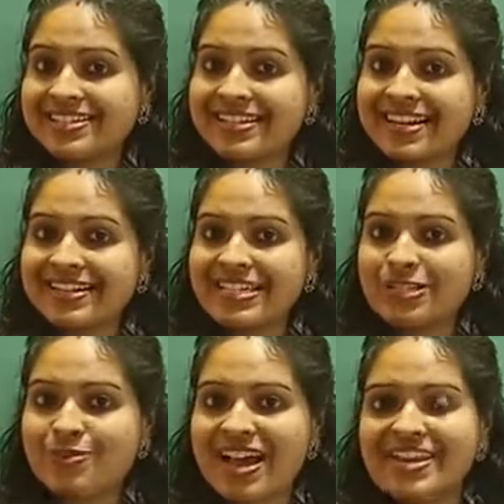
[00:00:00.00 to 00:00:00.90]
one is the
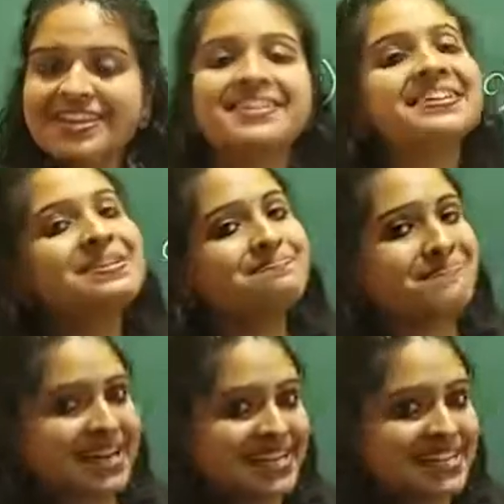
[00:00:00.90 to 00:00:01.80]
greatest one?
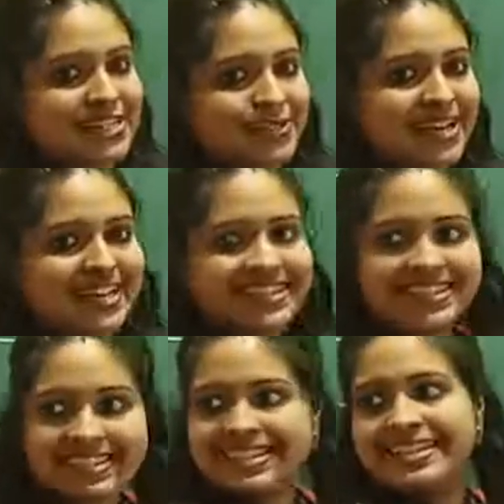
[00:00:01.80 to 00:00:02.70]
Minus 12 is